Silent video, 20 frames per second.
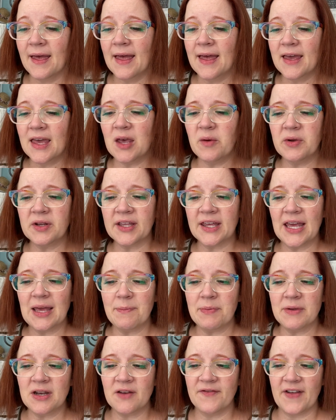He would keep
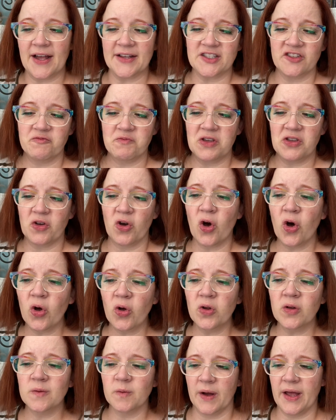in advance of me the
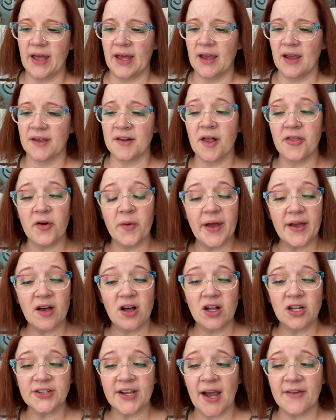whole way, and although I
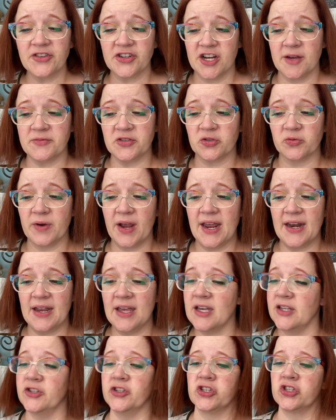called after him to rein
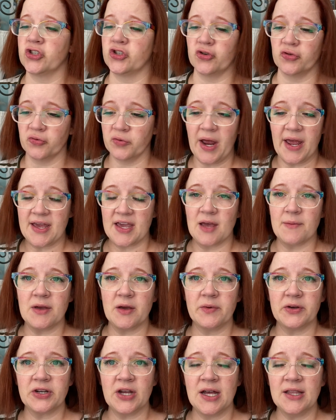in, strike him, he
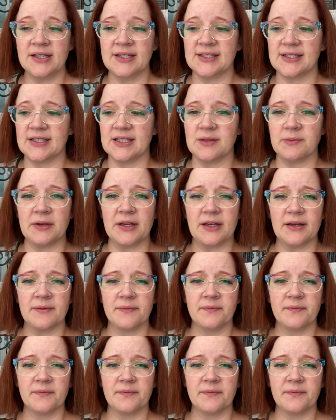would not listen to me.